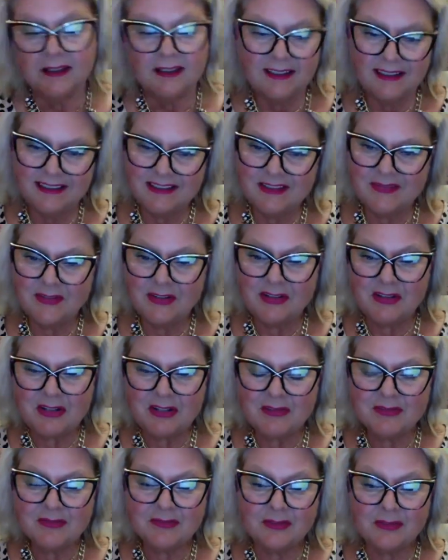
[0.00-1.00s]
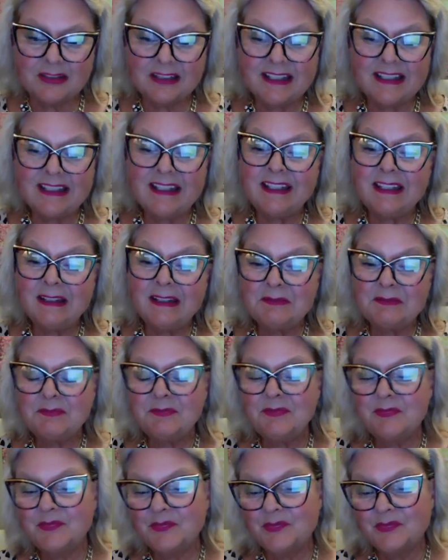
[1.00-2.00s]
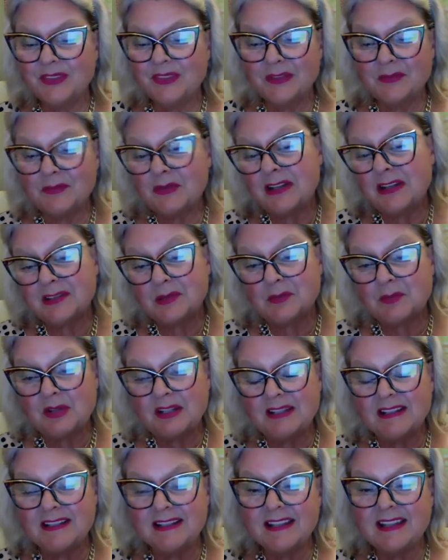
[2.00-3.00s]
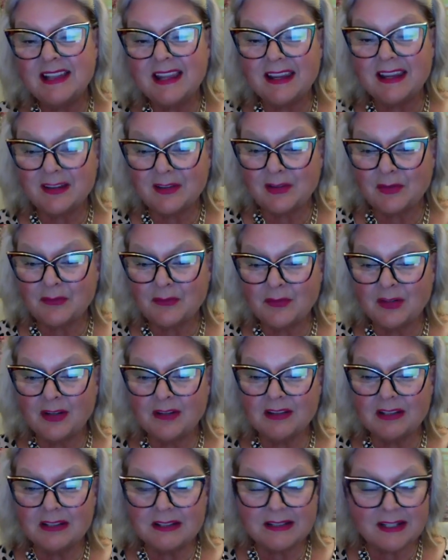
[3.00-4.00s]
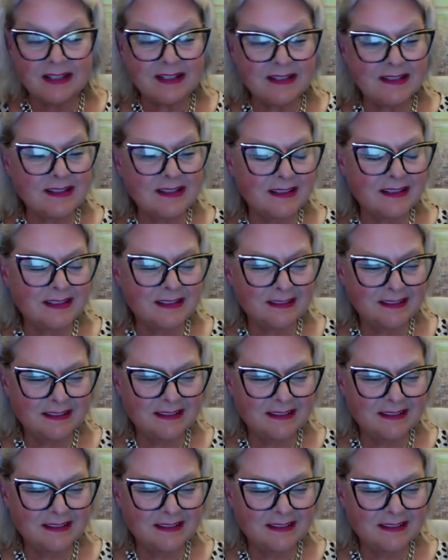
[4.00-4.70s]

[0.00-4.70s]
It's very useful. The recipes in there are very tasty.